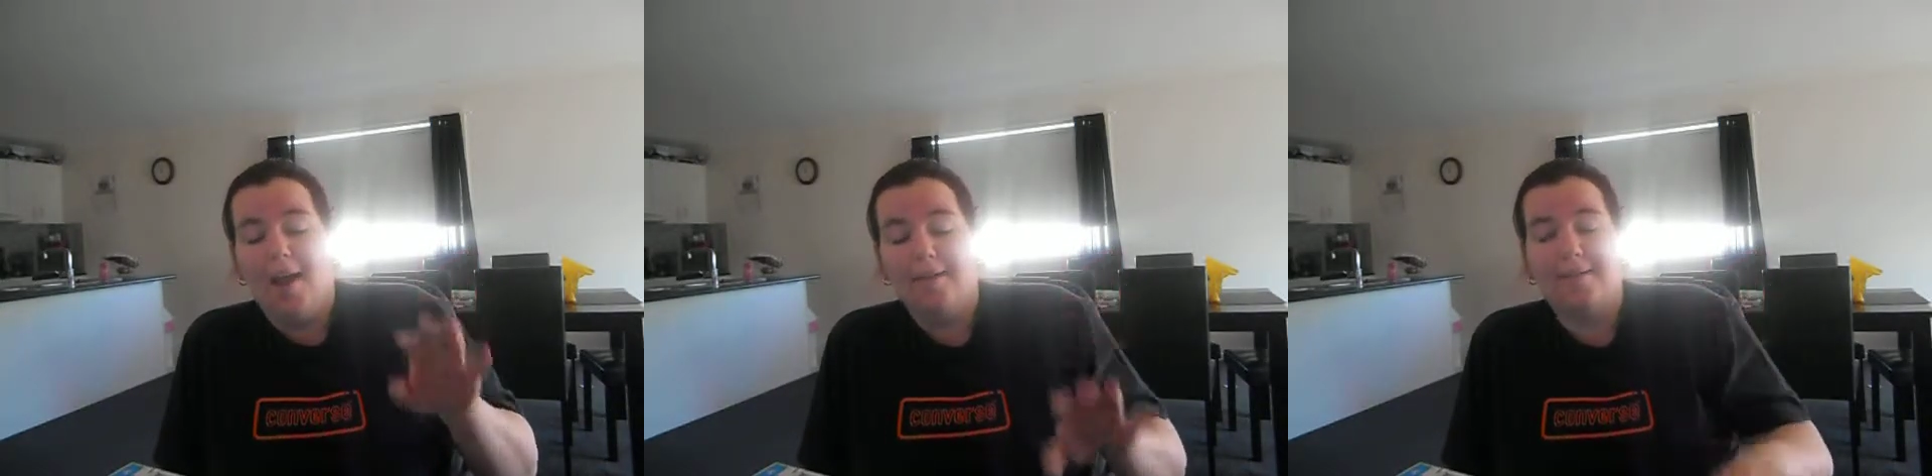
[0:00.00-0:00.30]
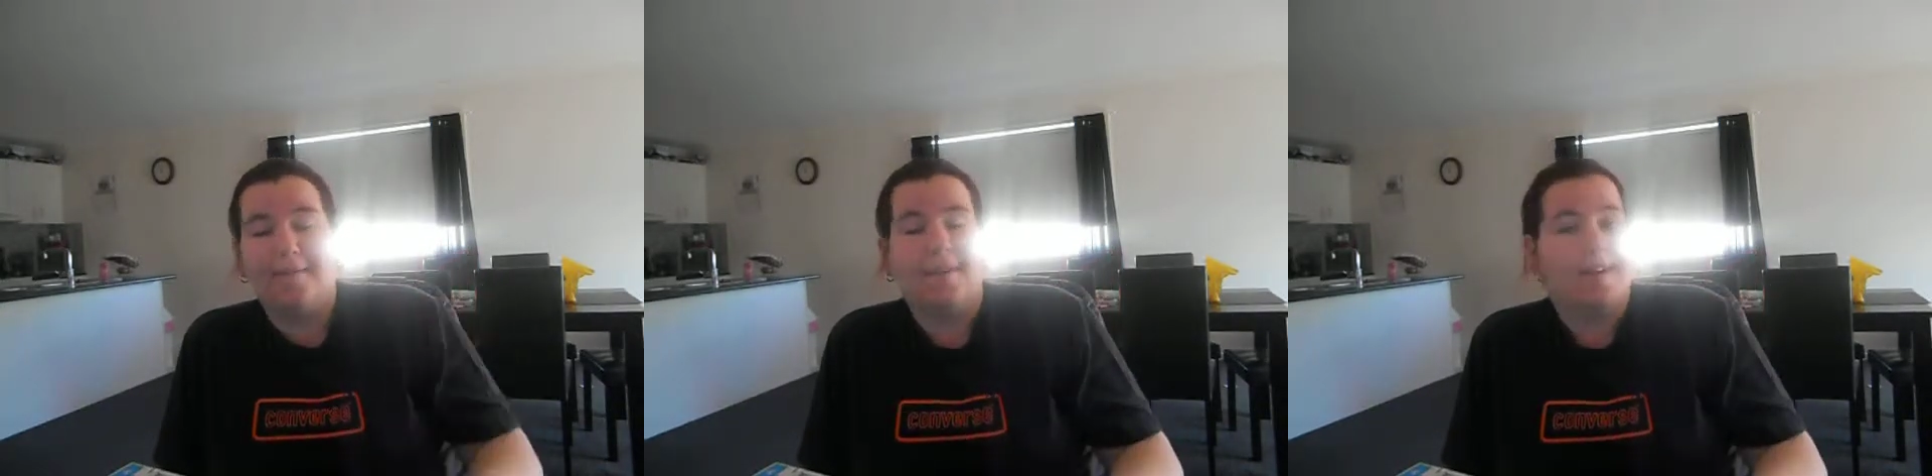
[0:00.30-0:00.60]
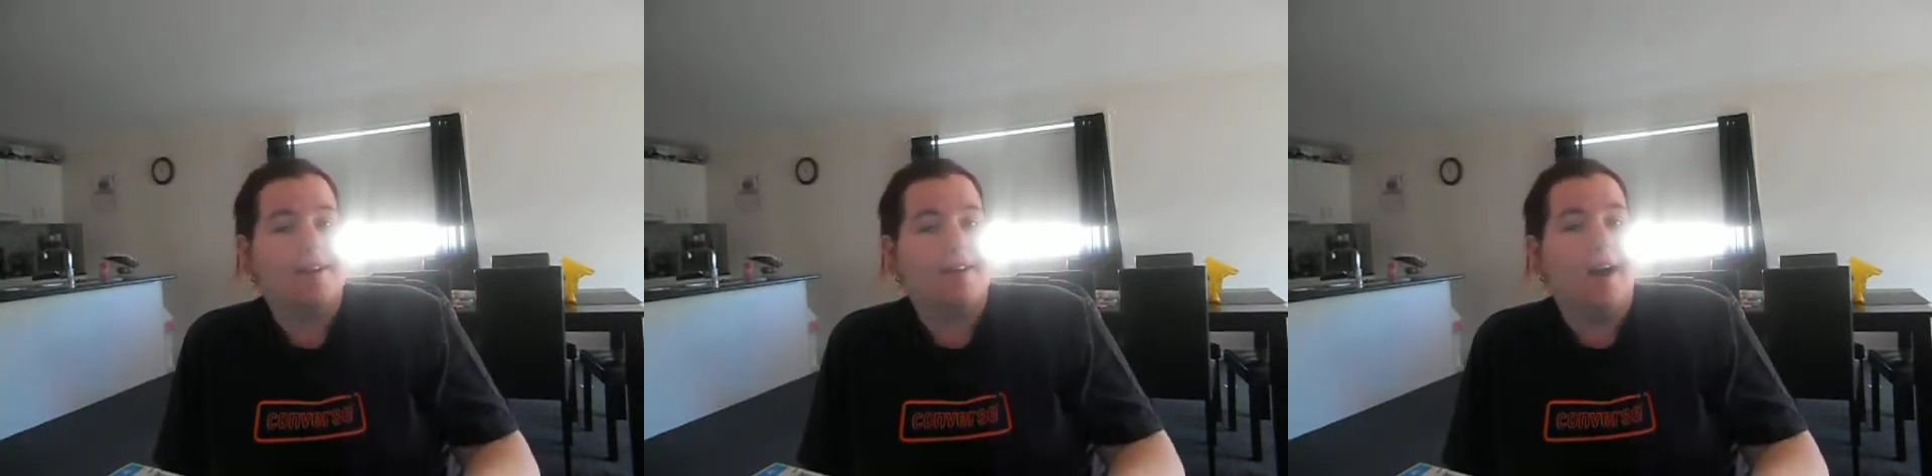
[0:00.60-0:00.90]

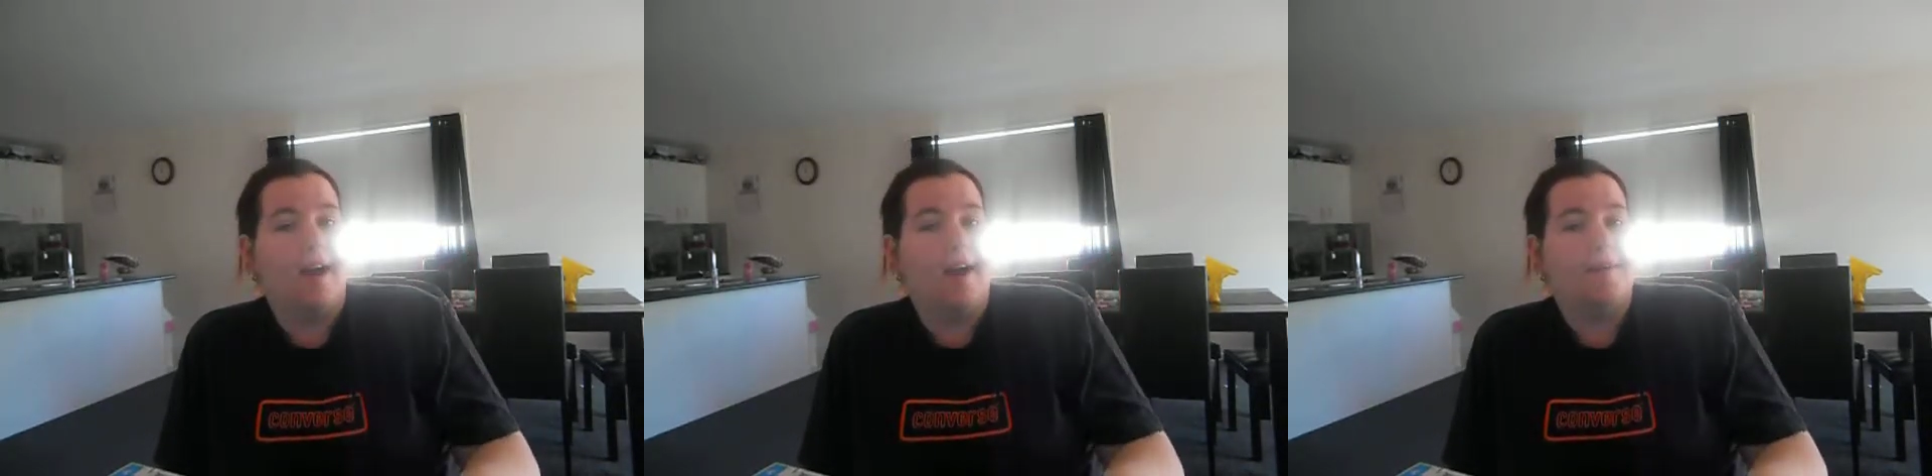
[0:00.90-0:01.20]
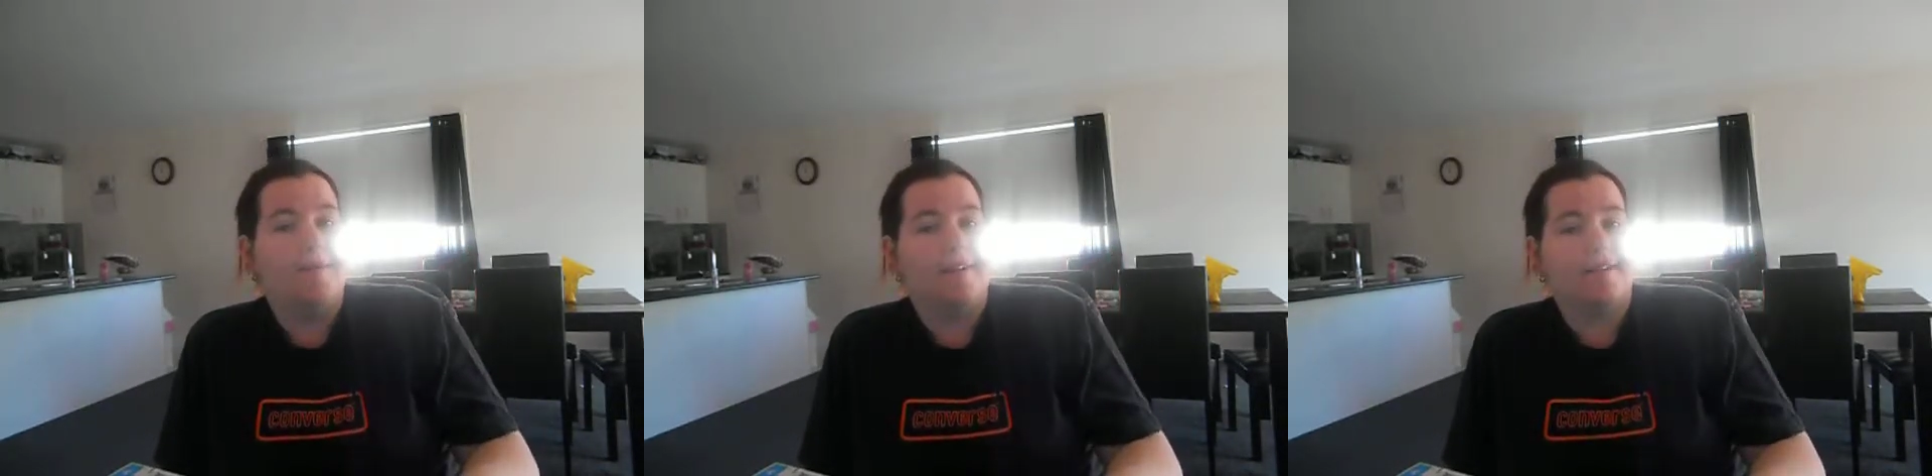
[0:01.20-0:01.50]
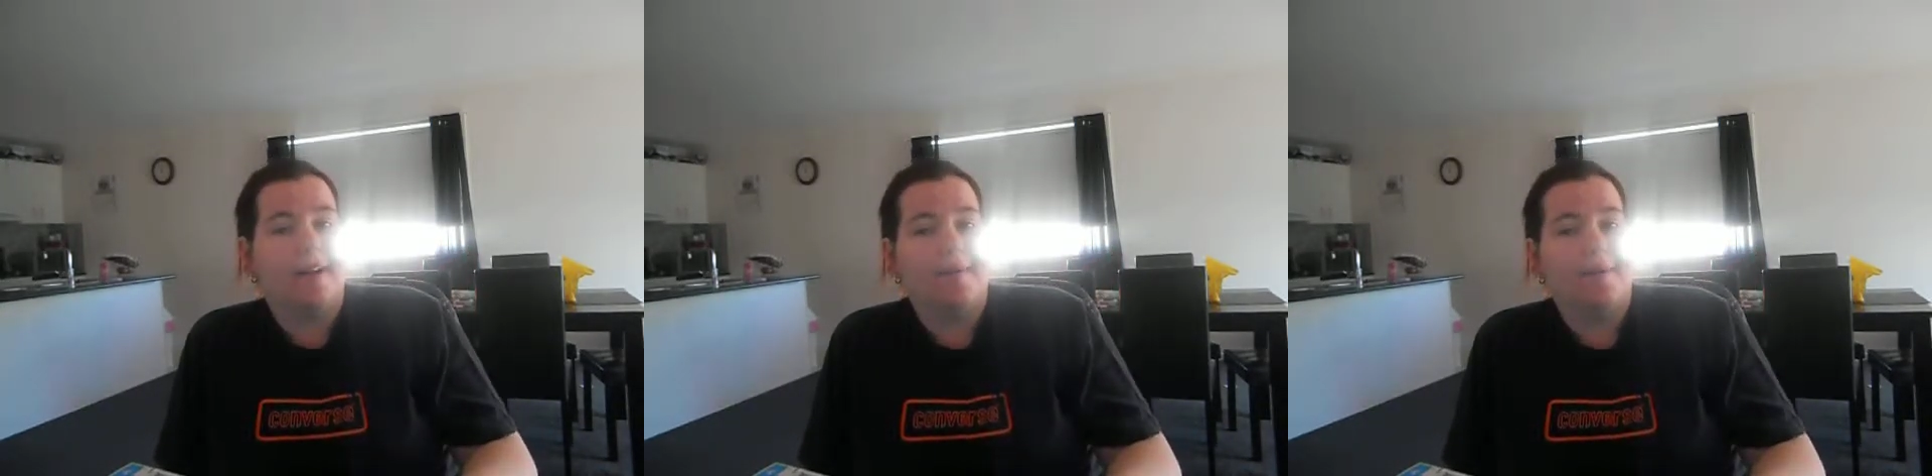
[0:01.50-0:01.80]
DVDs I have picked
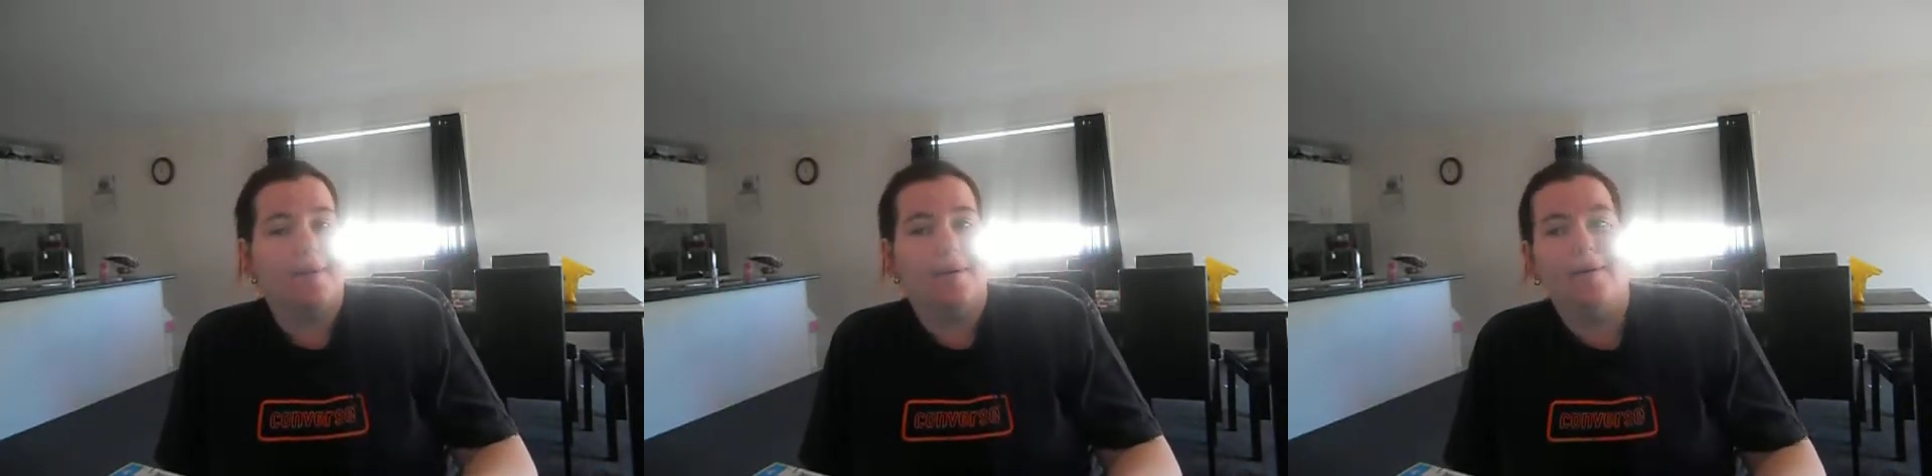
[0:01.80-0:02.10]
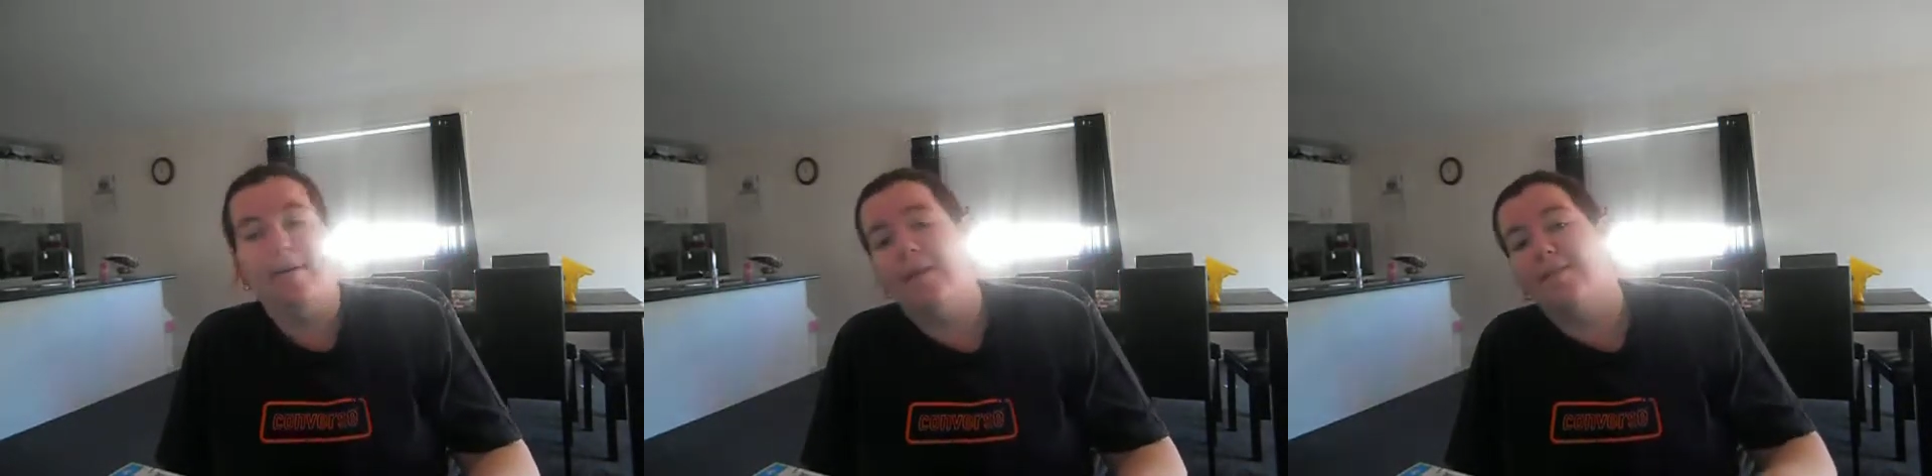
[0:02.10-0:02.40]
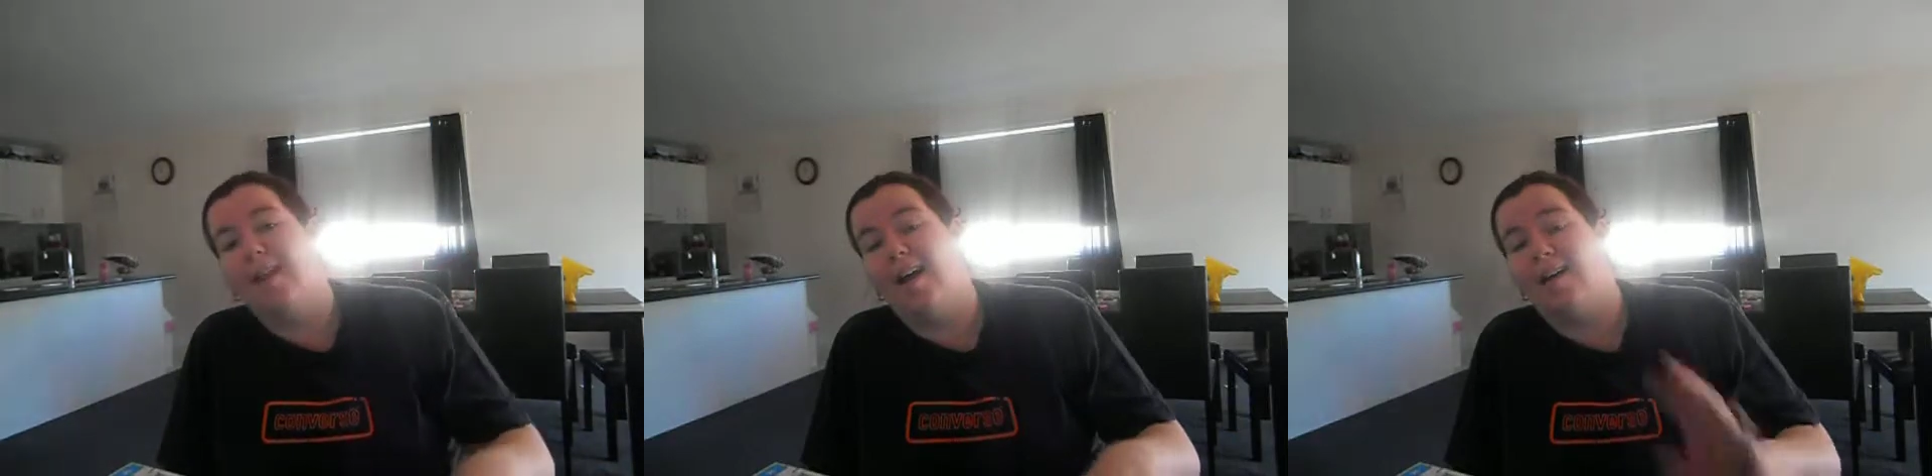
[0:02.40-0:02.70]
up over
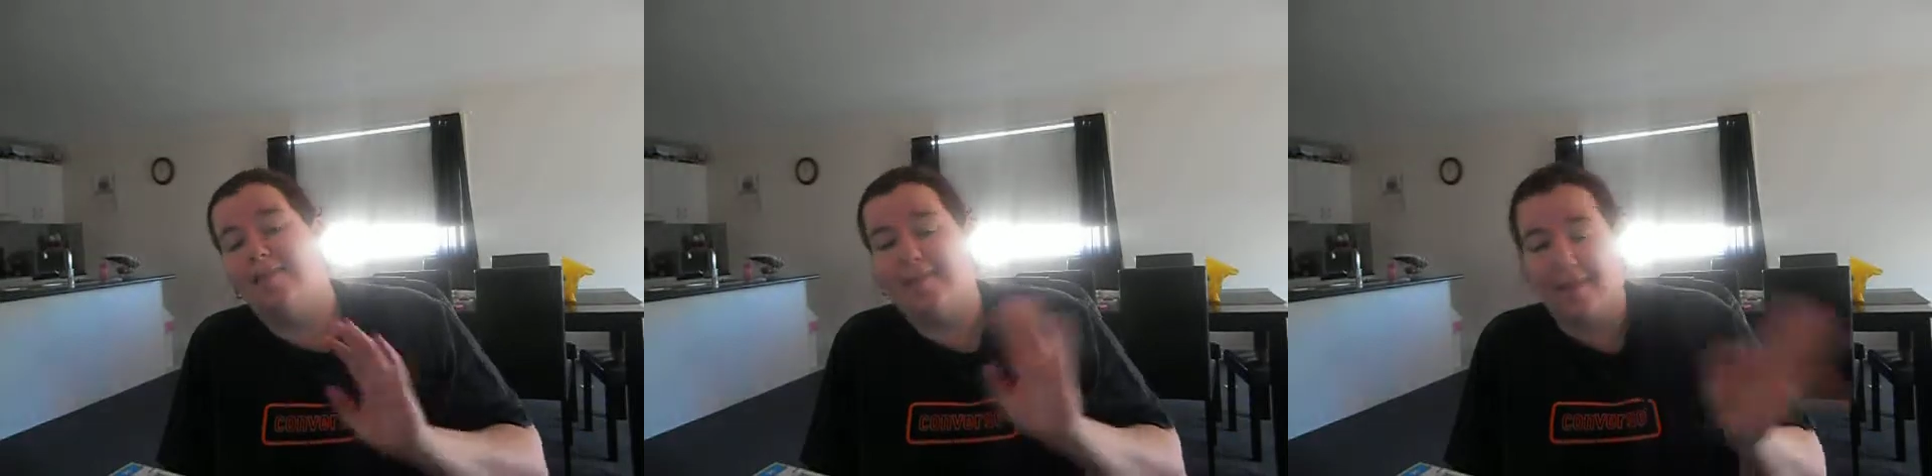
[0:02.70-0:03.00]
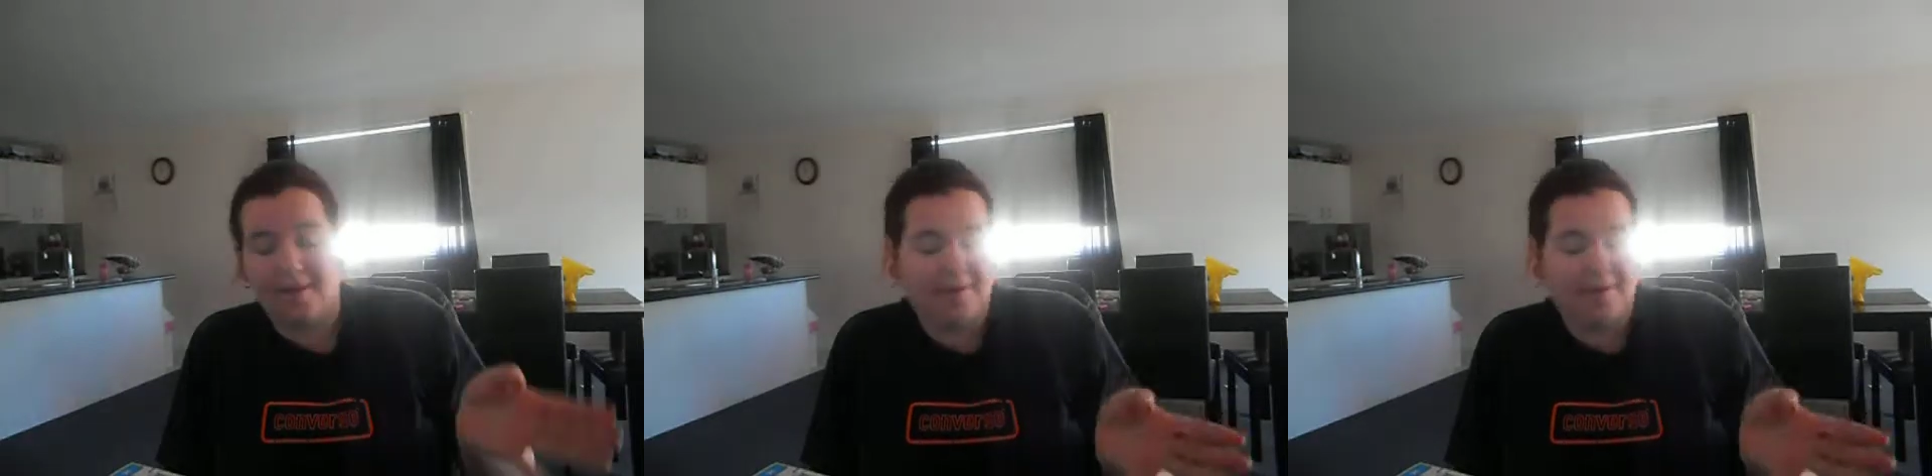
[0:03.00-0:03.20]
the last